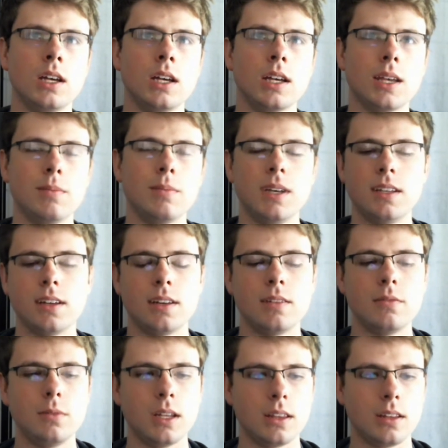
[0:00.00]

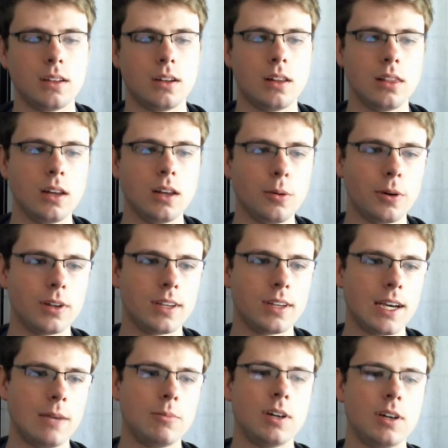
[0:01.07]
with a lower
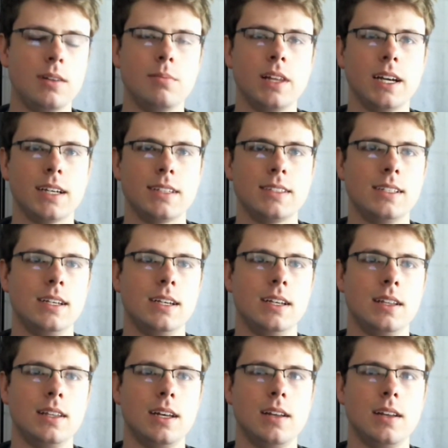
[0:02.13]
time complexity
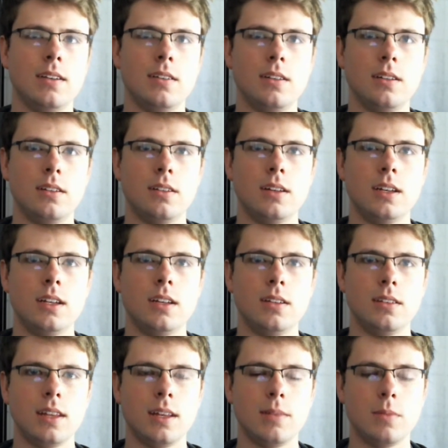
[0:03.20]
than
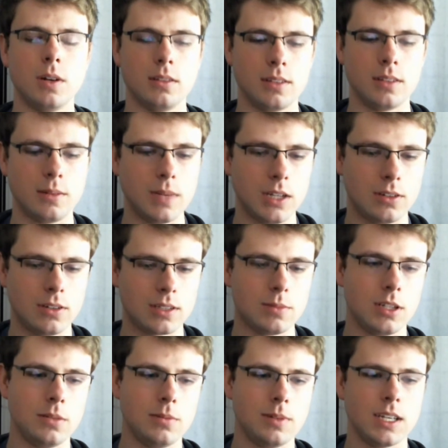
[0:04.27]
matrix
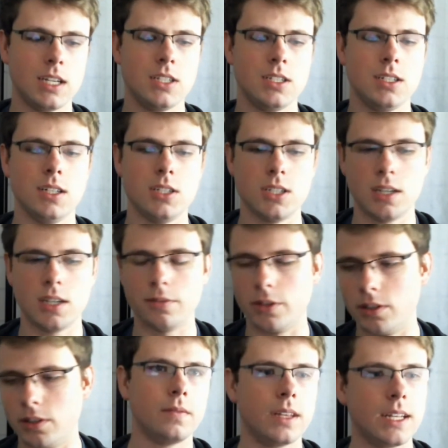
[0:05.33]
multiplication in
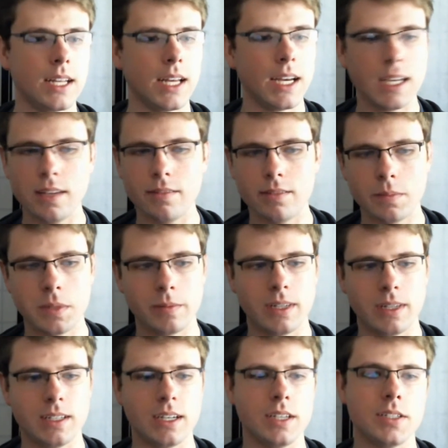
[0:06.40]
general. The naive
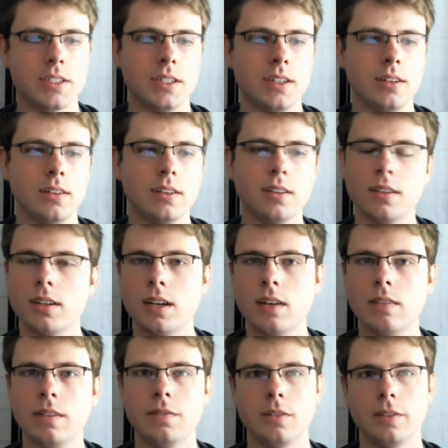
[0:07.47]
implementation of
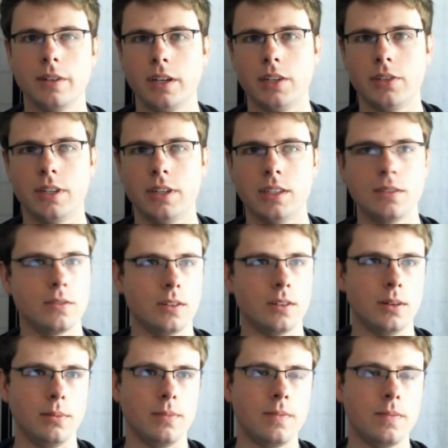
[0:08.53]
the Fourier transform